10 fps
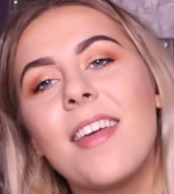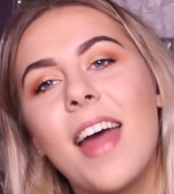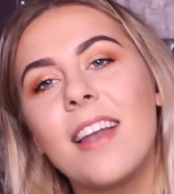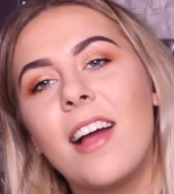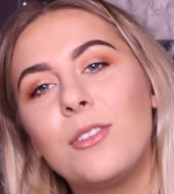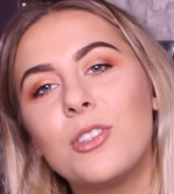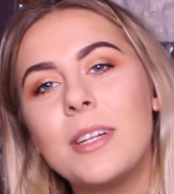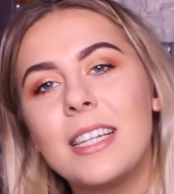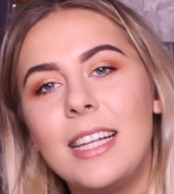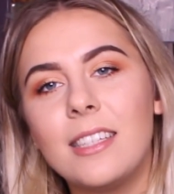so then I also
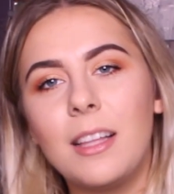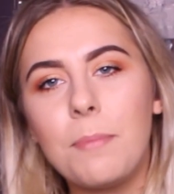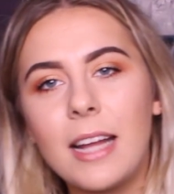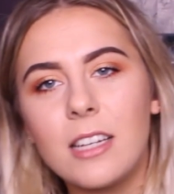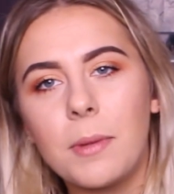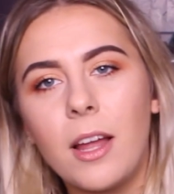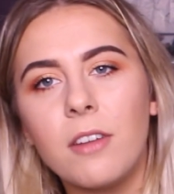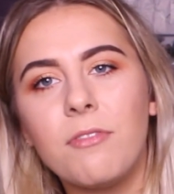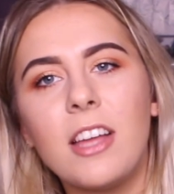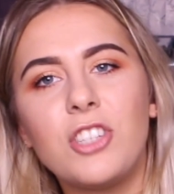went to Lidl and picked up a load
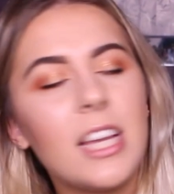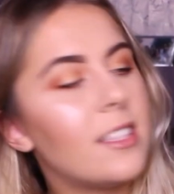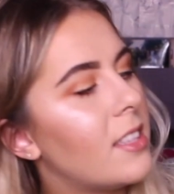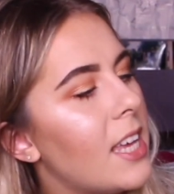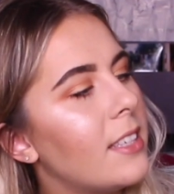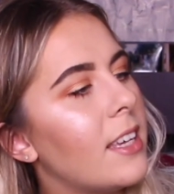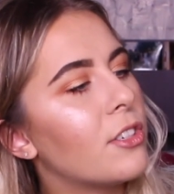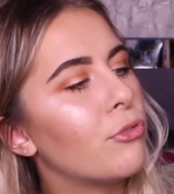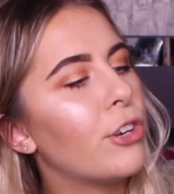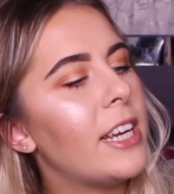of veggies. This is
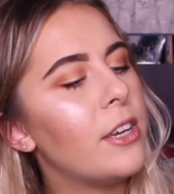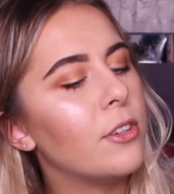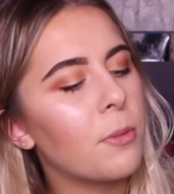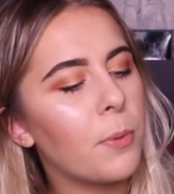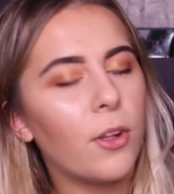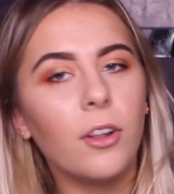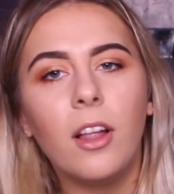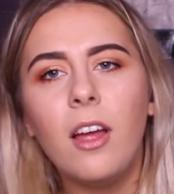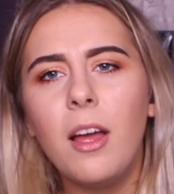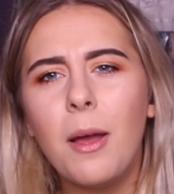a
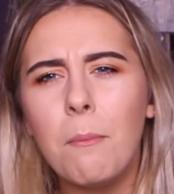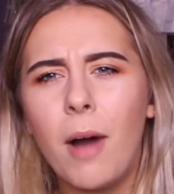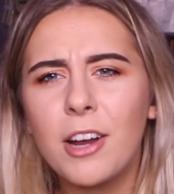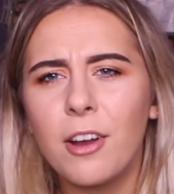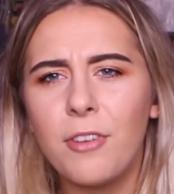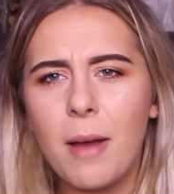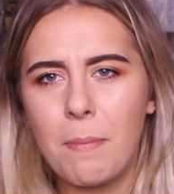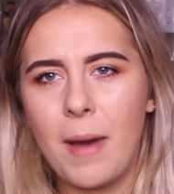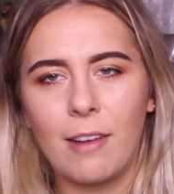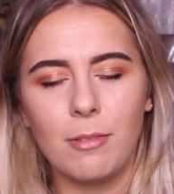reusable
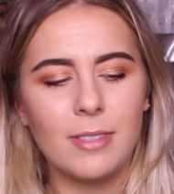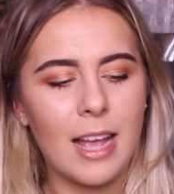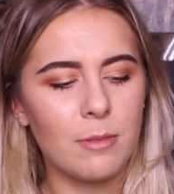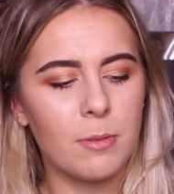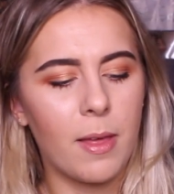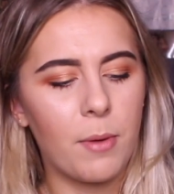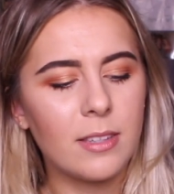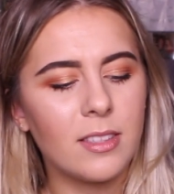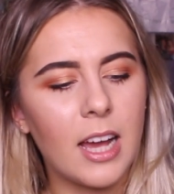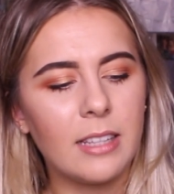microfiber bag from Sainsbury's, by the way.
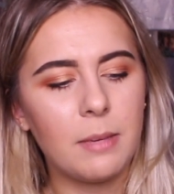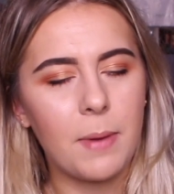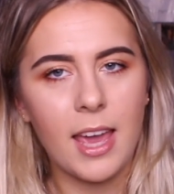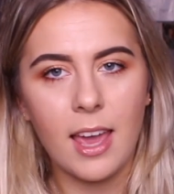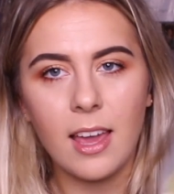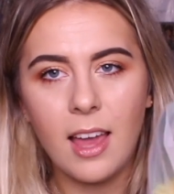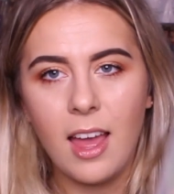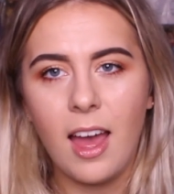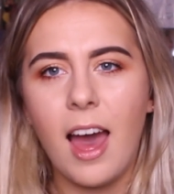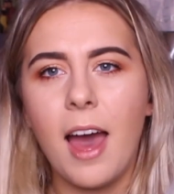It's 30p,
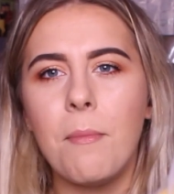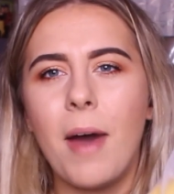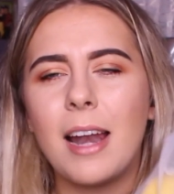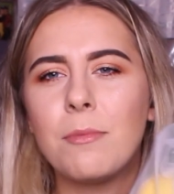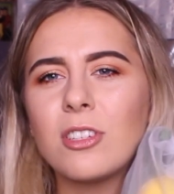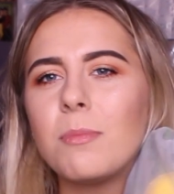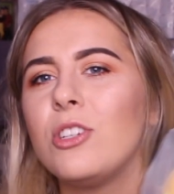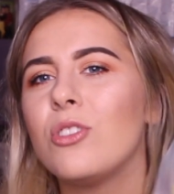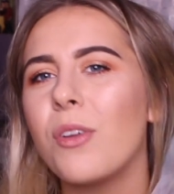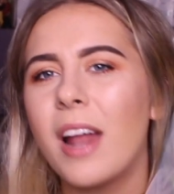and it just means
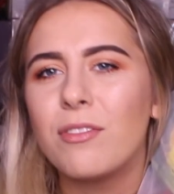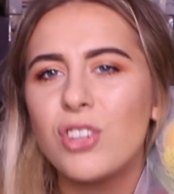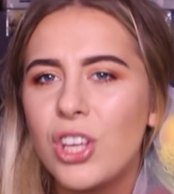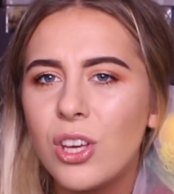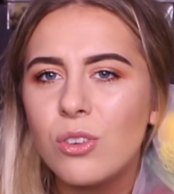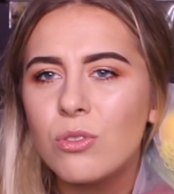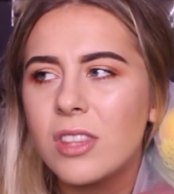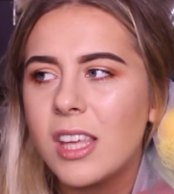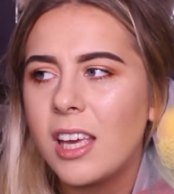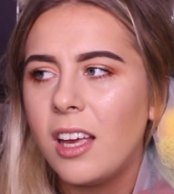you don't have to use
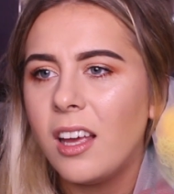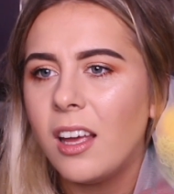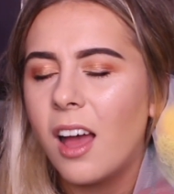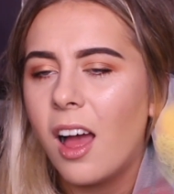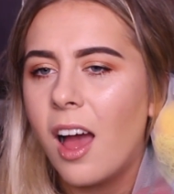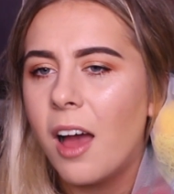the